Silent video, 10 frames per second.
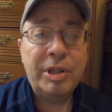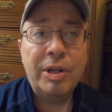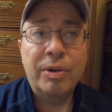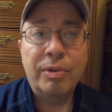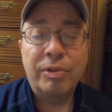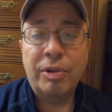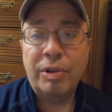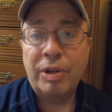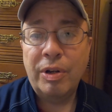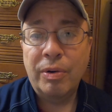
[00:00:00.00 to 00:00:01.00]
years
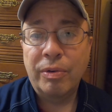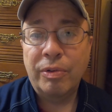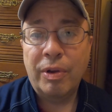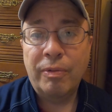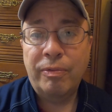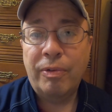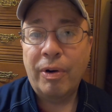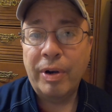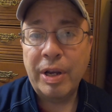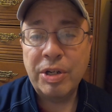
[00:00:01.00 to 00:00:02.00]
and years of
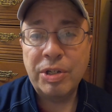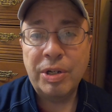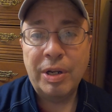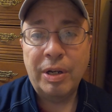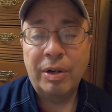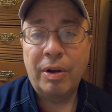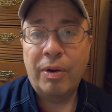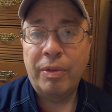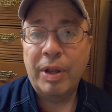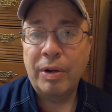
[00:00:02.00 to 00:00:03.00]
varnish and
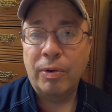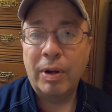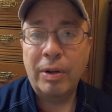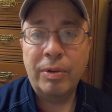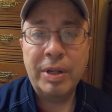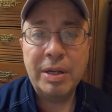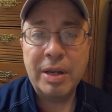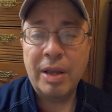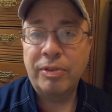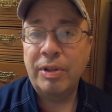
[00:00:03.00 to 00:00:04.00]
all that crinkly,
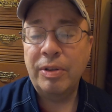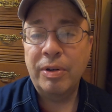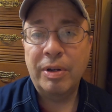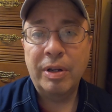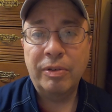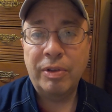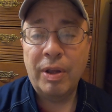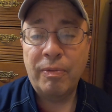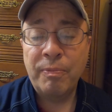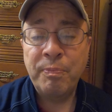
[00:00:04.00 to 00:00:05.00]
nasty looking
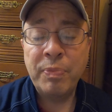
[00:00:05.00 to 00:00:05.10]
stuff.